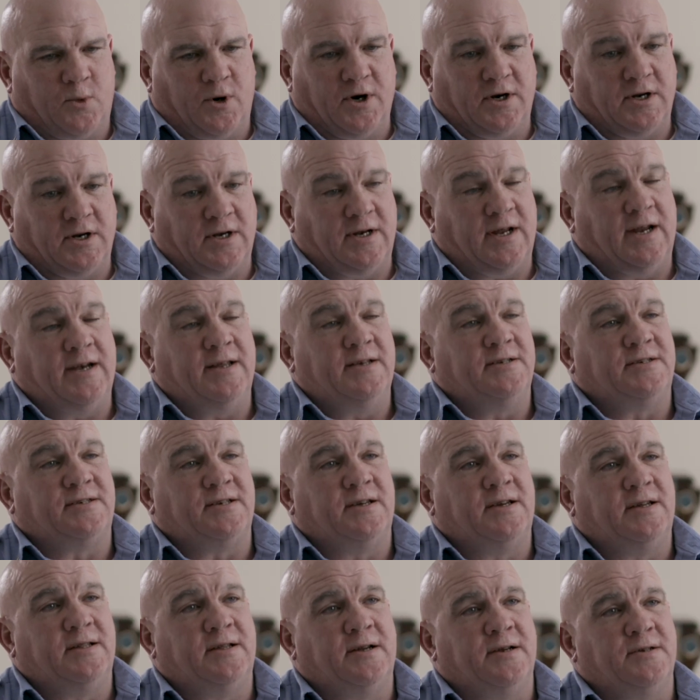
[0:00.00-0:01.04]
Working at
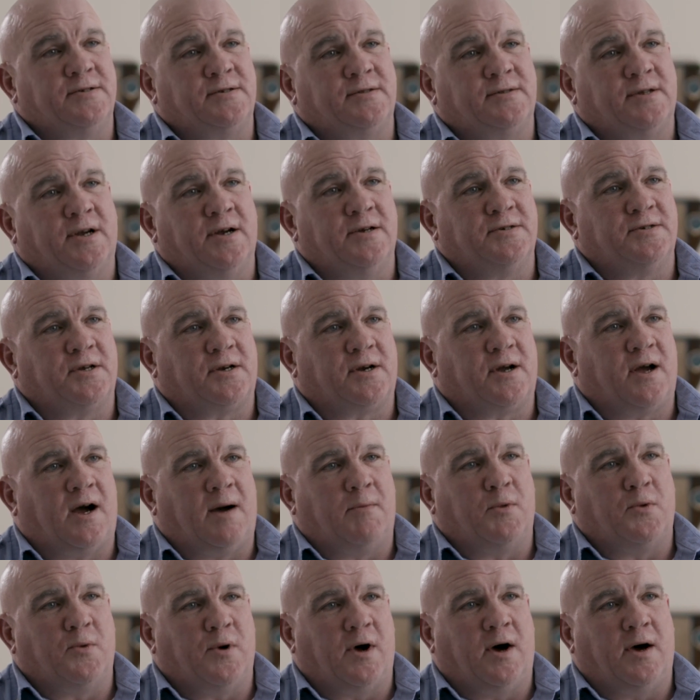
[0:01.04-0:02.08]
ADC, there's, there's a
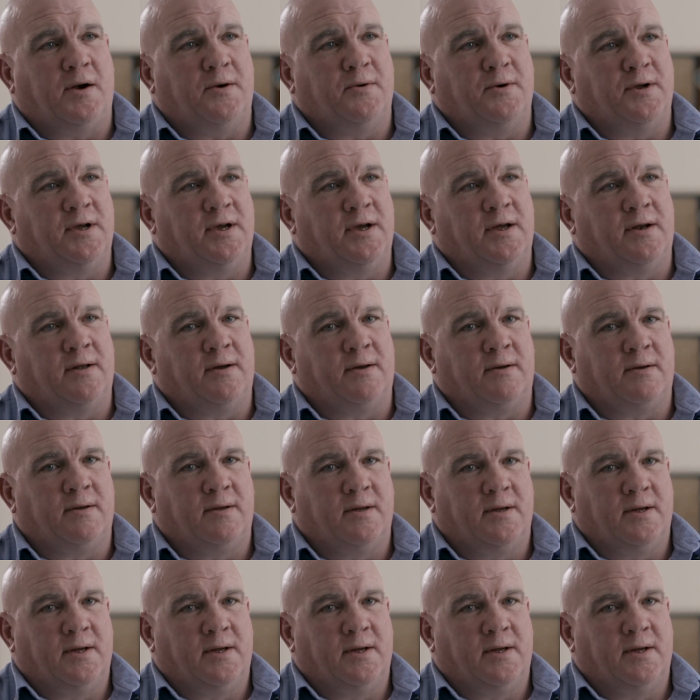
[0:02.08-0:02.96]
camaraderie and a,